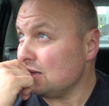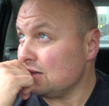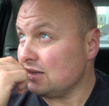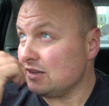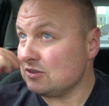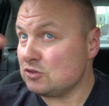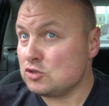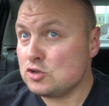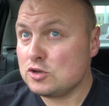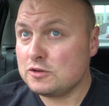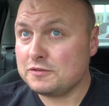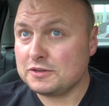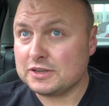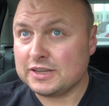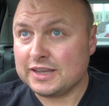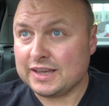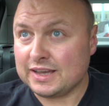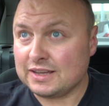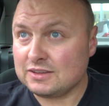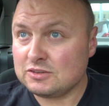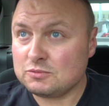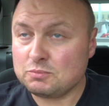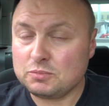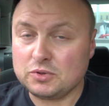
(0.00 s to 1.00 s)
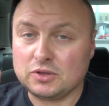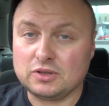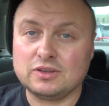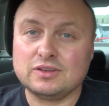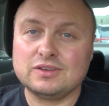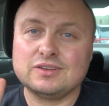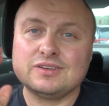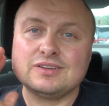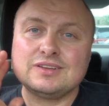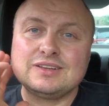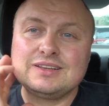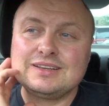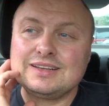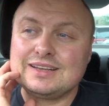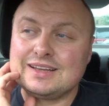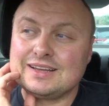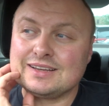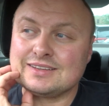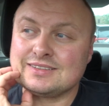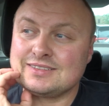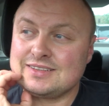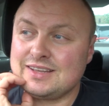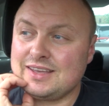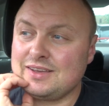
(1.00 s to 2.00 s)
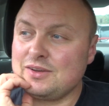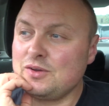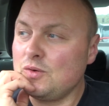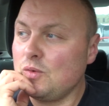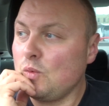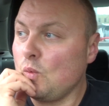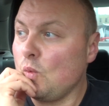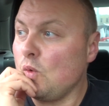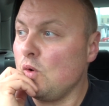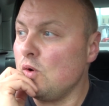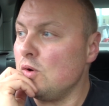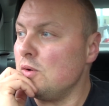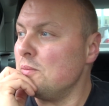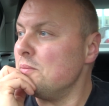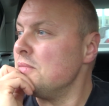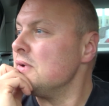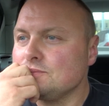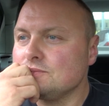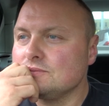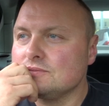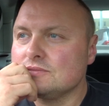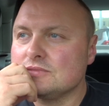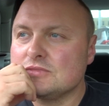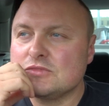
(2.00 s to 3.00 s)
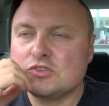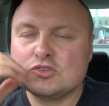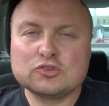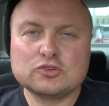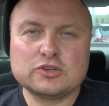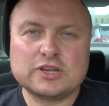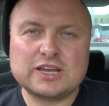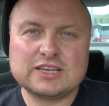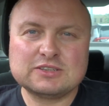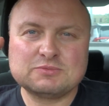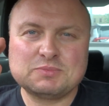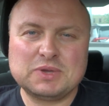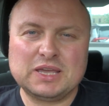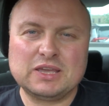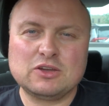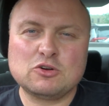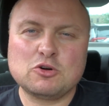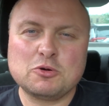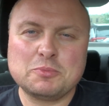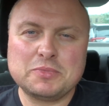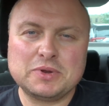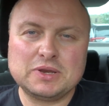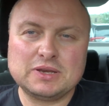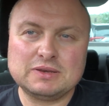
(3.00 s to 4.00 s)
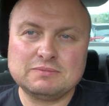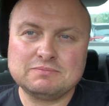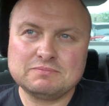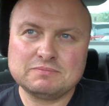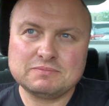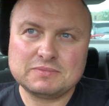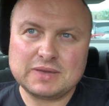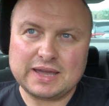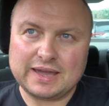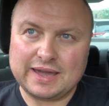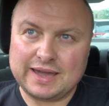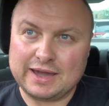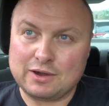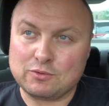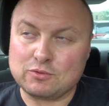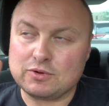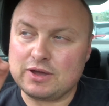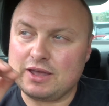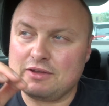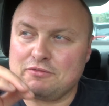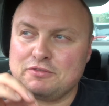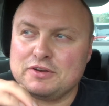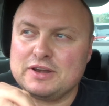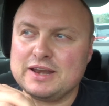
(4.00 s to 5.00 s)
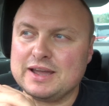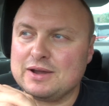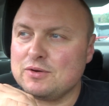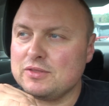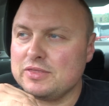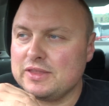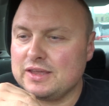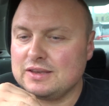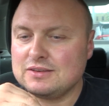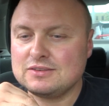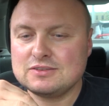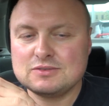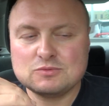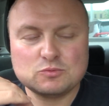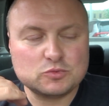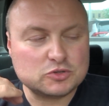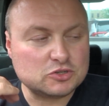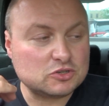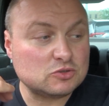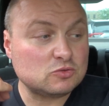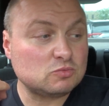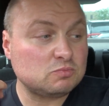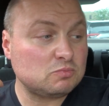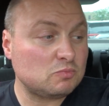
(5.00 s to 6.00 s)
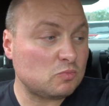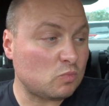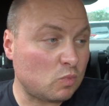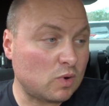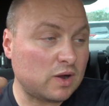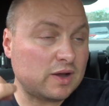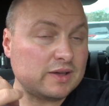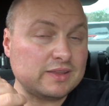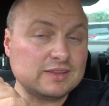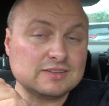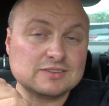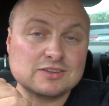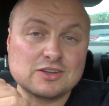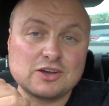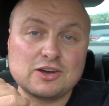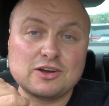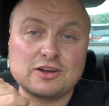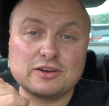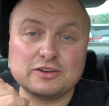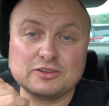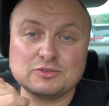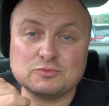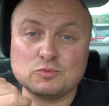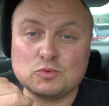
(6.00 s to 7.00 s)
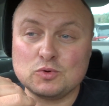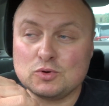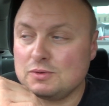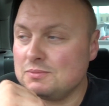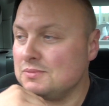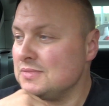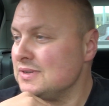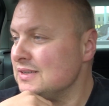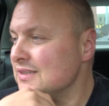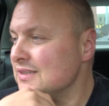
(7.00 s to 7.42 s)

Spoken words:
It's overcast, but like I say, warm. The sun has been coming out every now and then, which is why this car is warm.